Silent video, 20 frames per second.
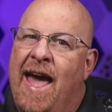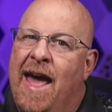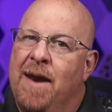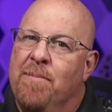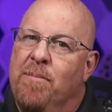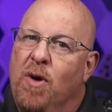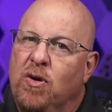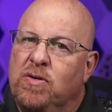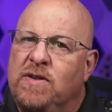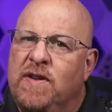
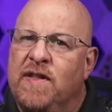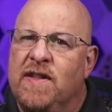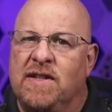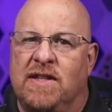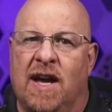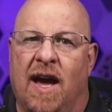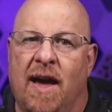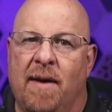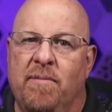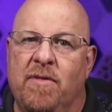And most of the
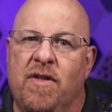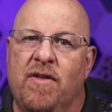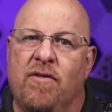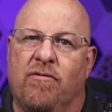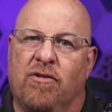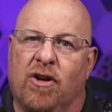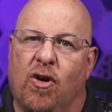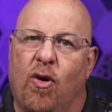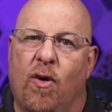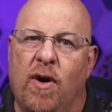time, the
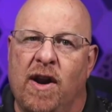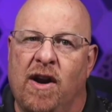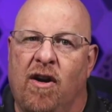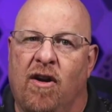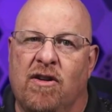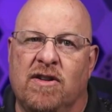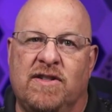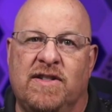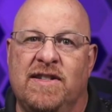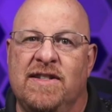recording
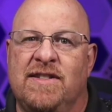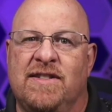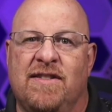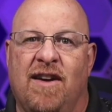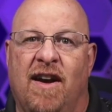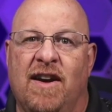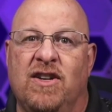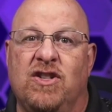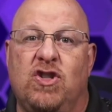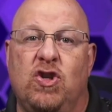artist is
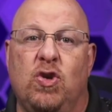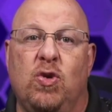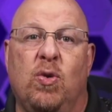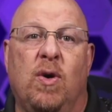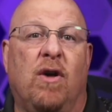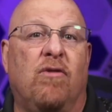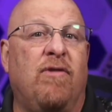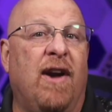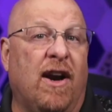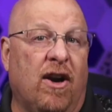signed to
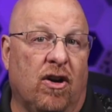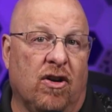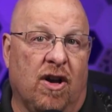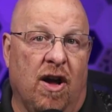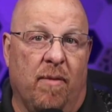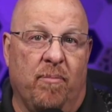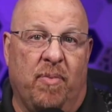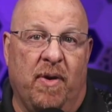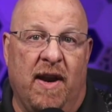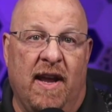a record
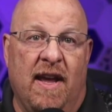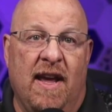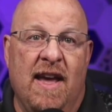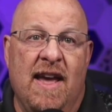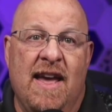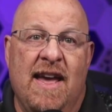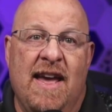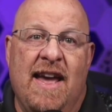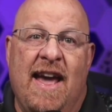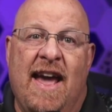company,
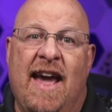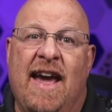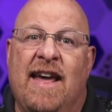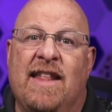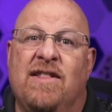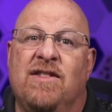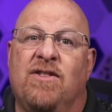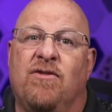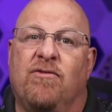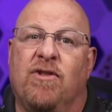
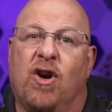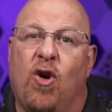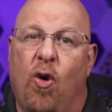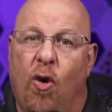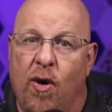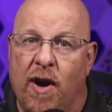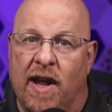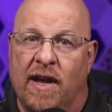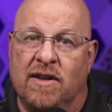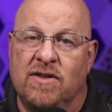and the
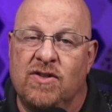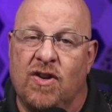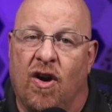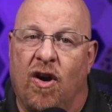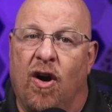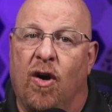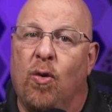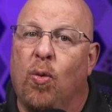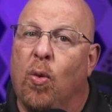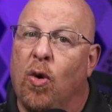recordings
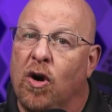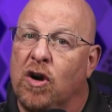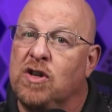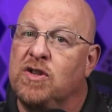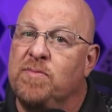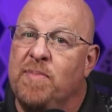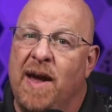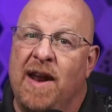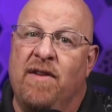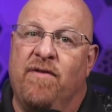are
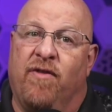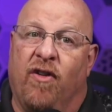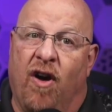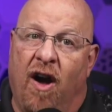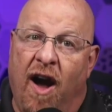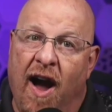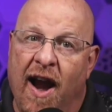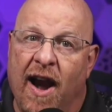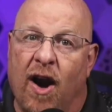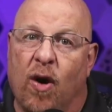works made for
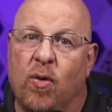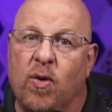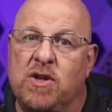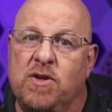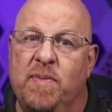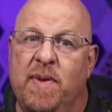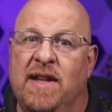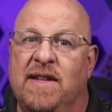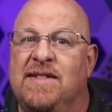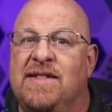hire,
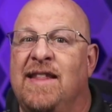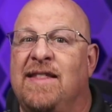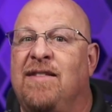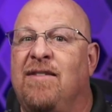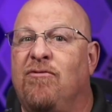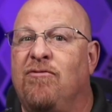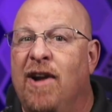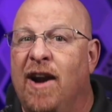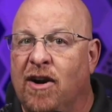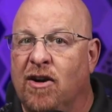which means that
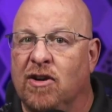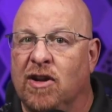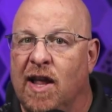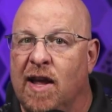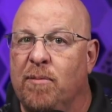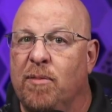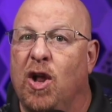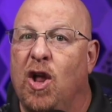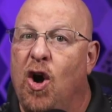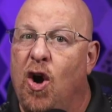the record
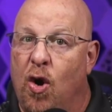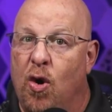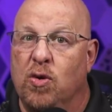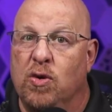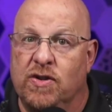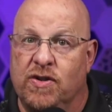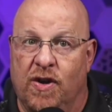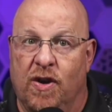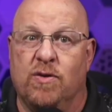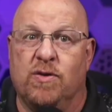label
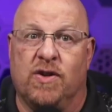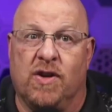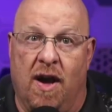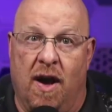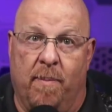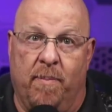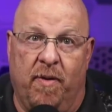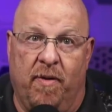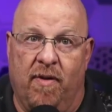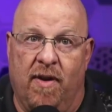owns those
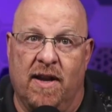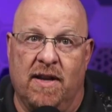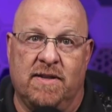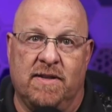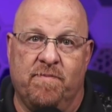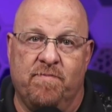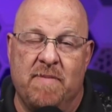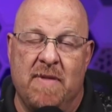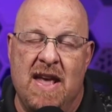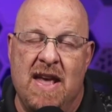
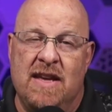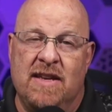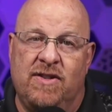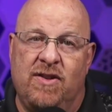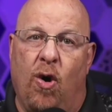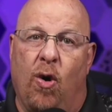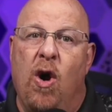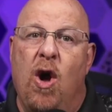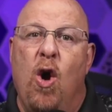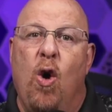copyrights.
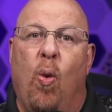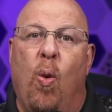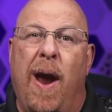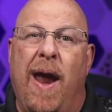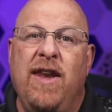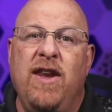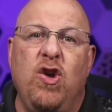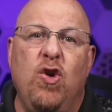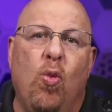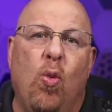So
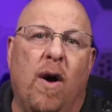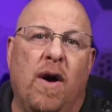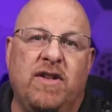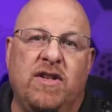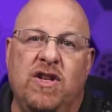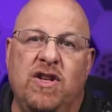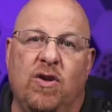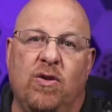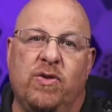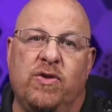when you want
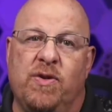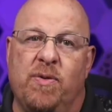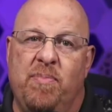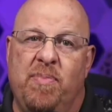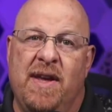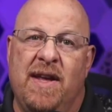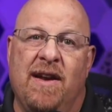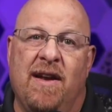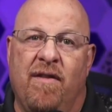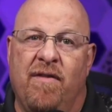to use a
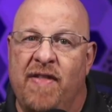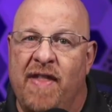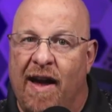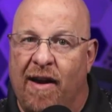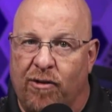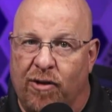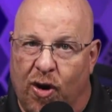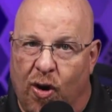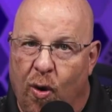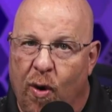bit of
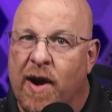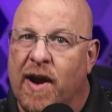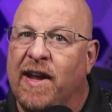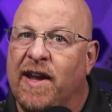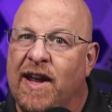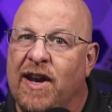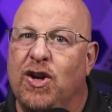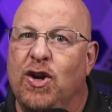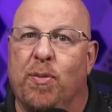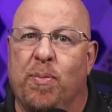that
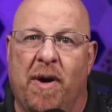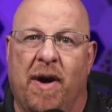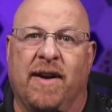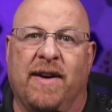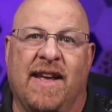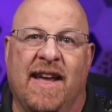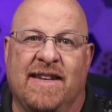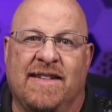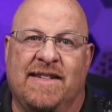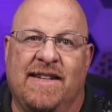recording in your
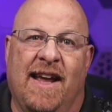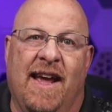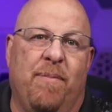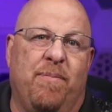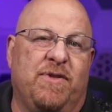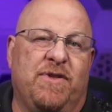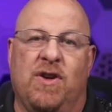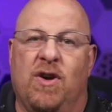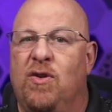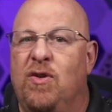podcasting
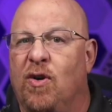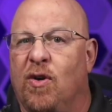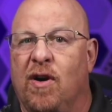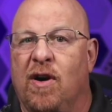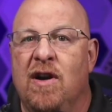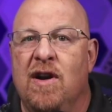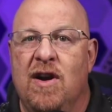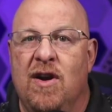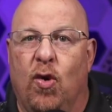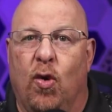episode
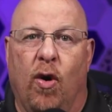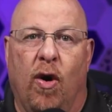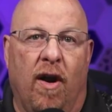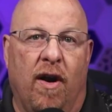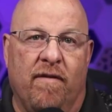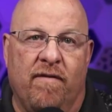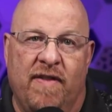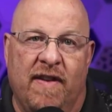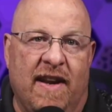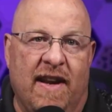or
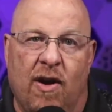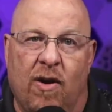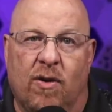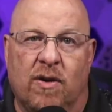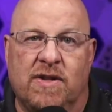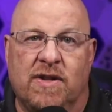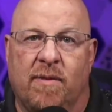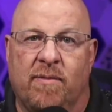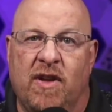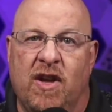on a video
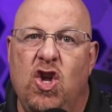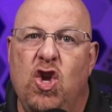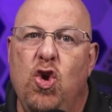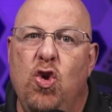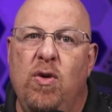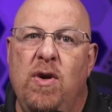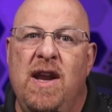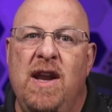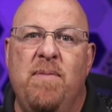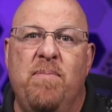or something,
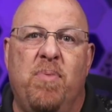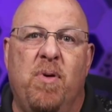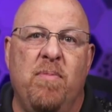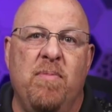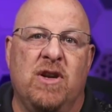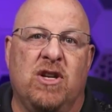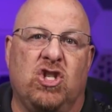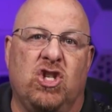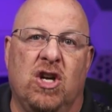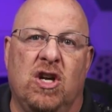you need
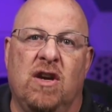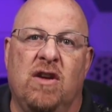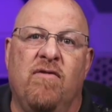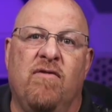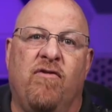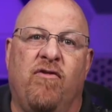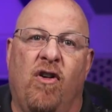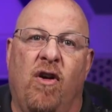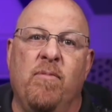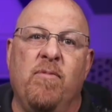permission
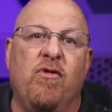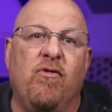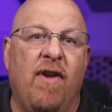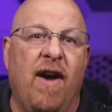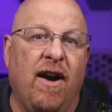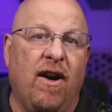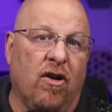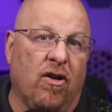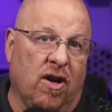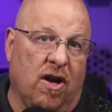from the
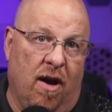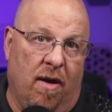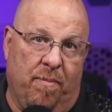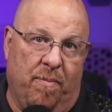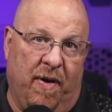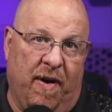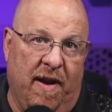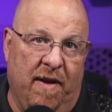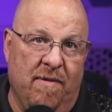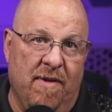record
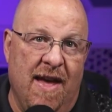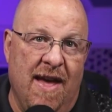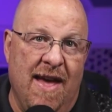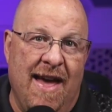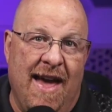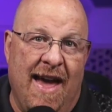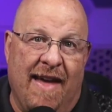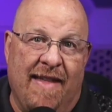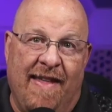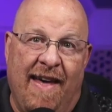company.
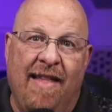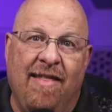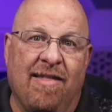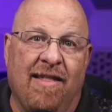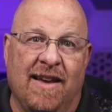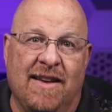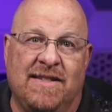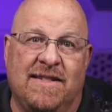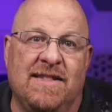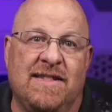And that
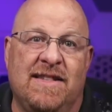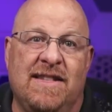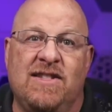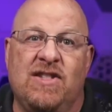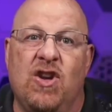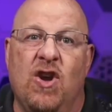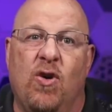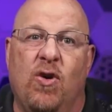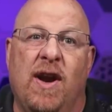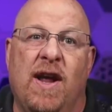license is
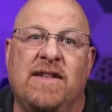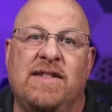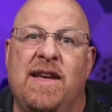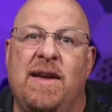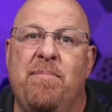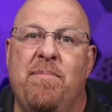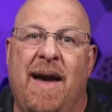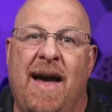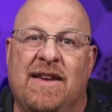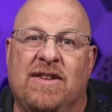known as
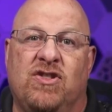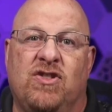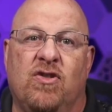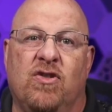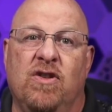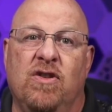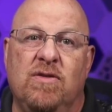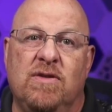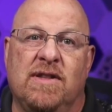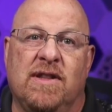a master
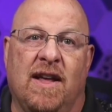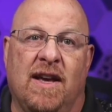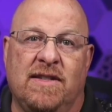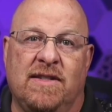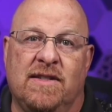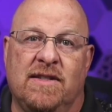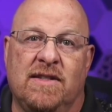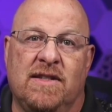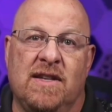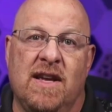use
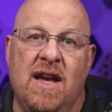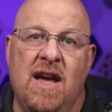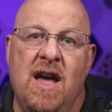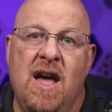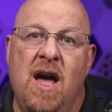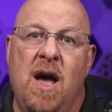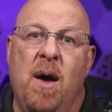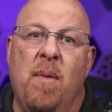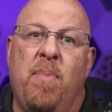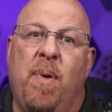license.
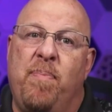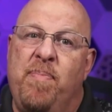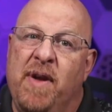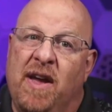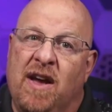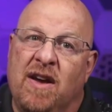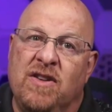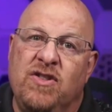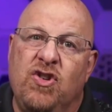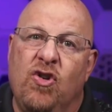But
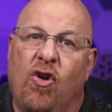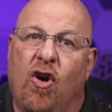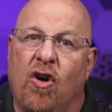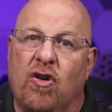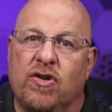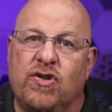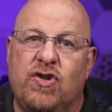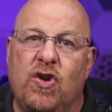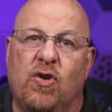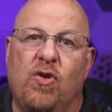because you're
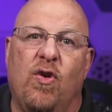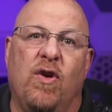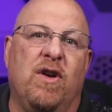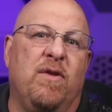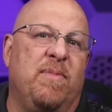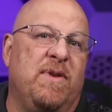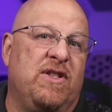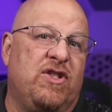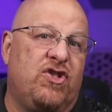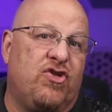also going
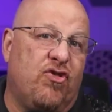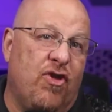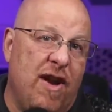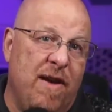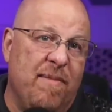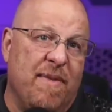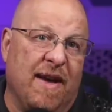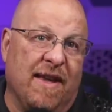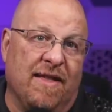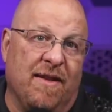to be
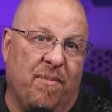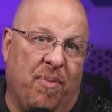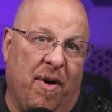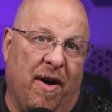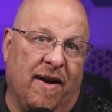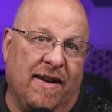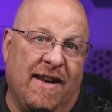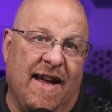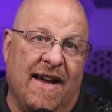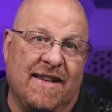streaming the
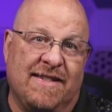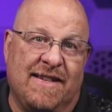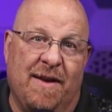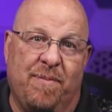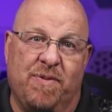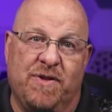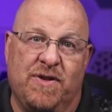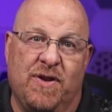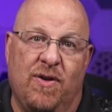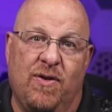podcast
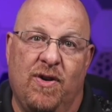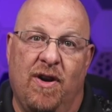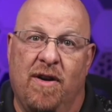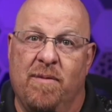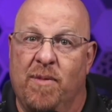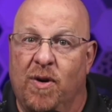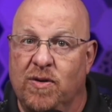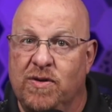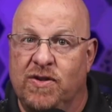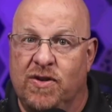episode
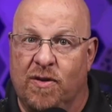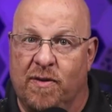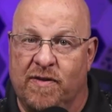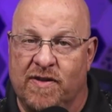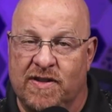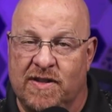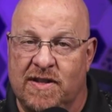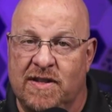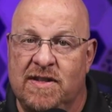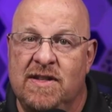on most
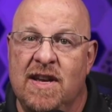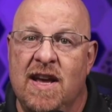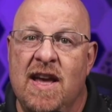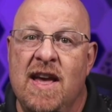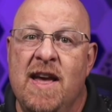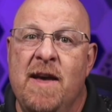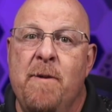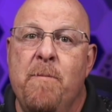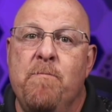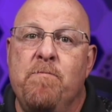services,
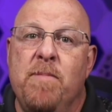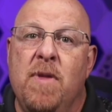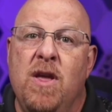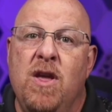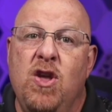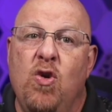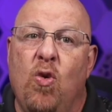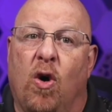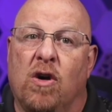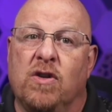
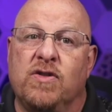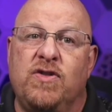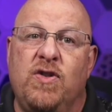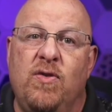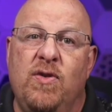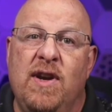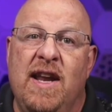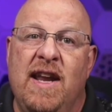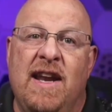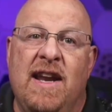you also
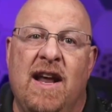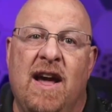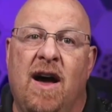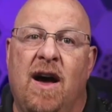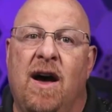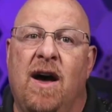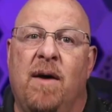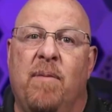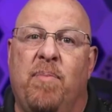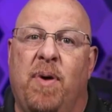need
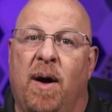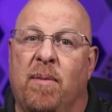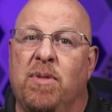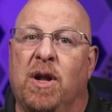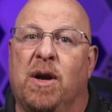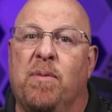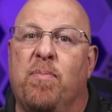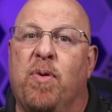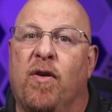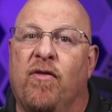a
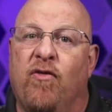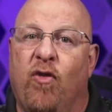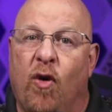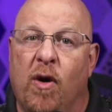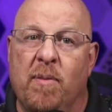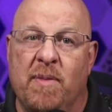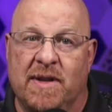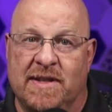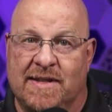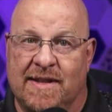public
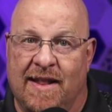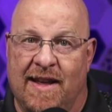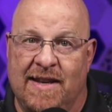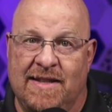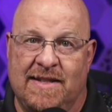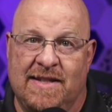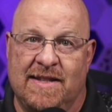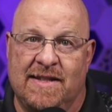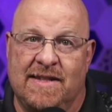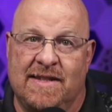performance
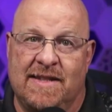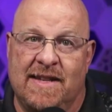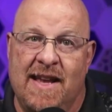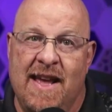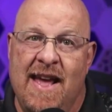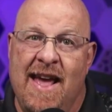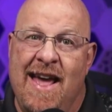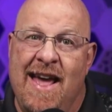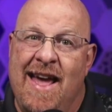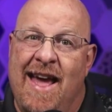license.
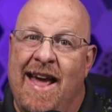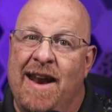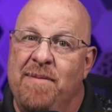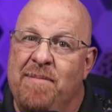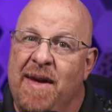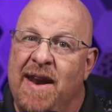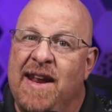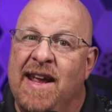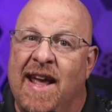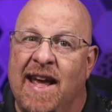And in
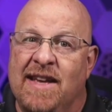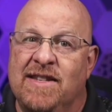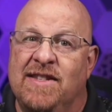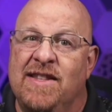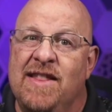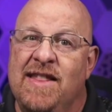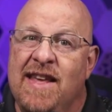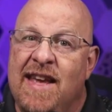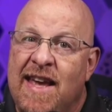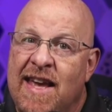many cases,
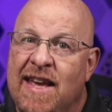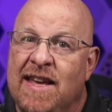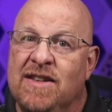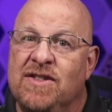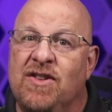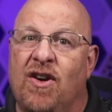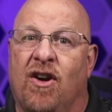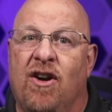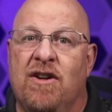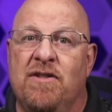
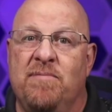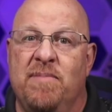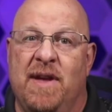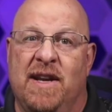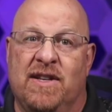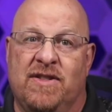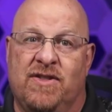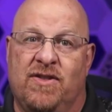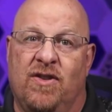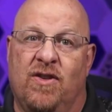these are
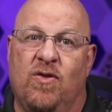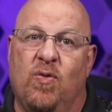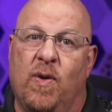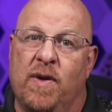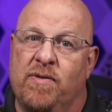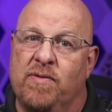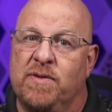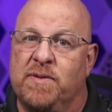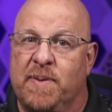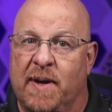administered
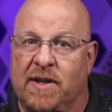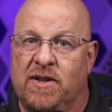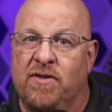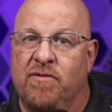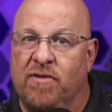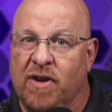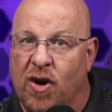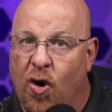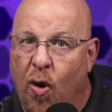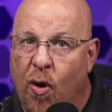with respect to
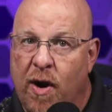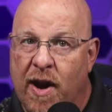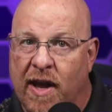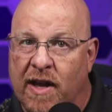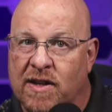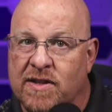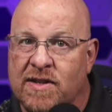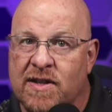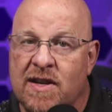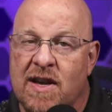the
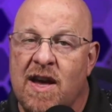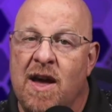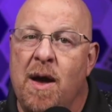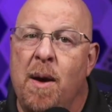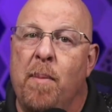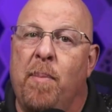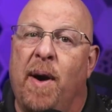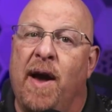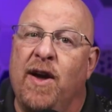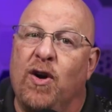recordings
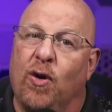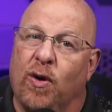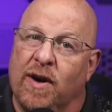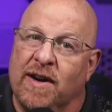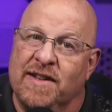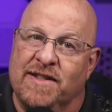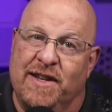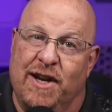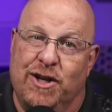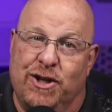by an
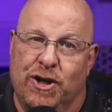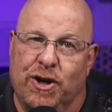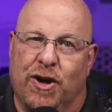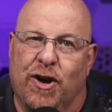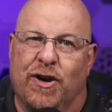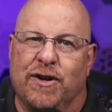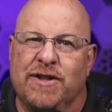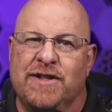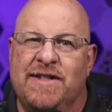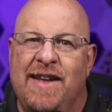organization
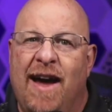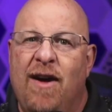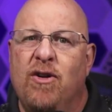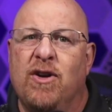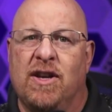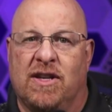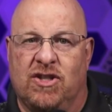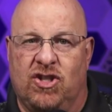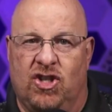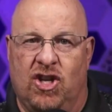called
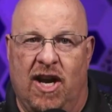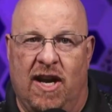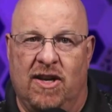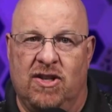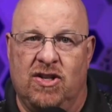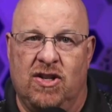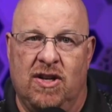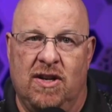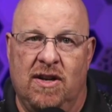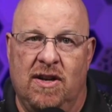Sound
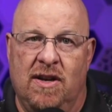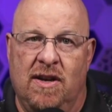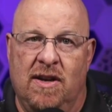Exchange.